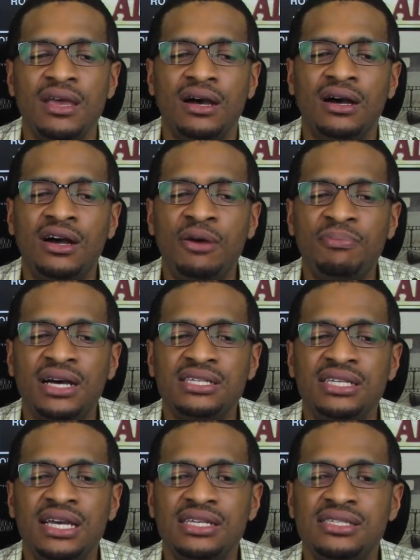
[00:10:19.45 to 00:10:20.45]
Um, I
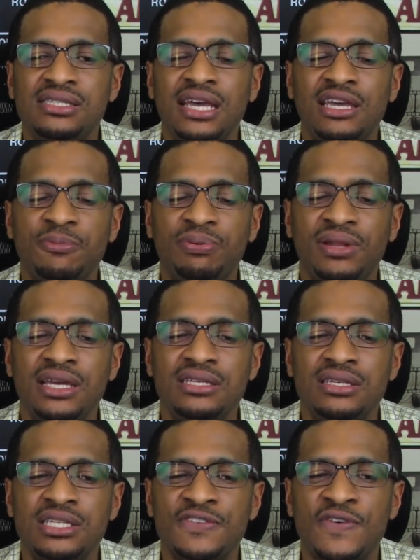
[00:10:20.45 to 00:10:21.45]
said second place
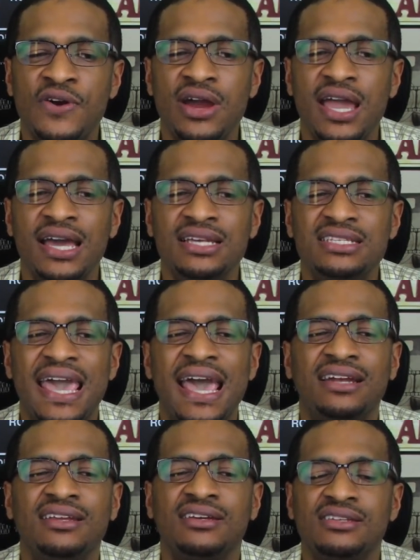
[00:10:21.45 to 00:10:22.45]
as far as the
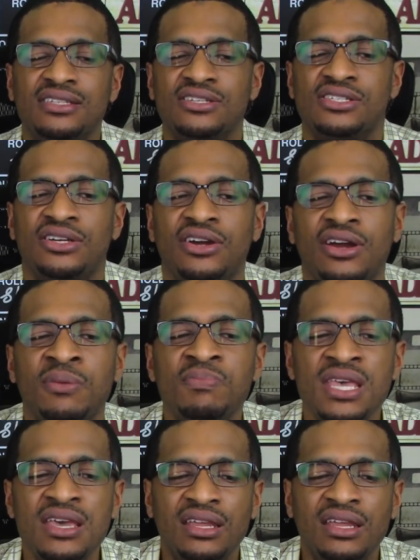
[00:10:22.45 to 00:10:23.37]
acting is concerned.